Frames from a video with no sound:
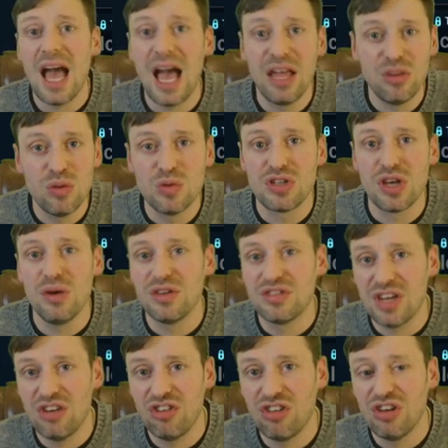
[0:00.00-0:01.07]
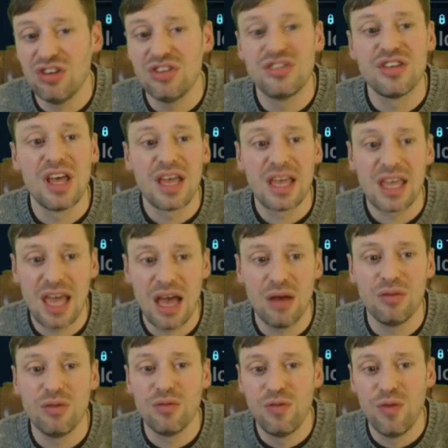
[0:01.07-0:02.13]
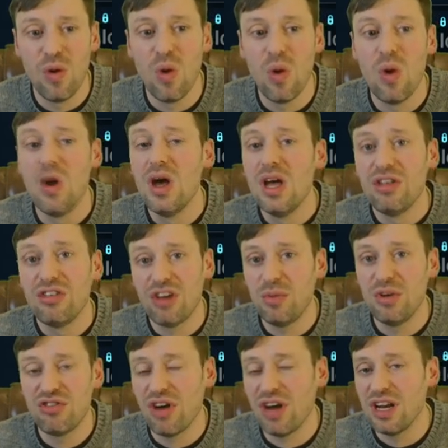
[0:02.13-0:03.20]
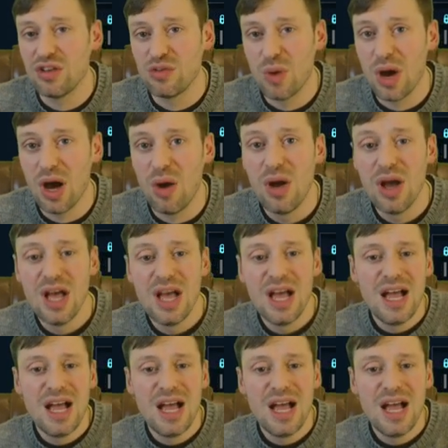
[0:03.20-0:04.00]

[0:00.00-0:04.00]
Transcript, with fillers: and also ascensions count for champion training as well.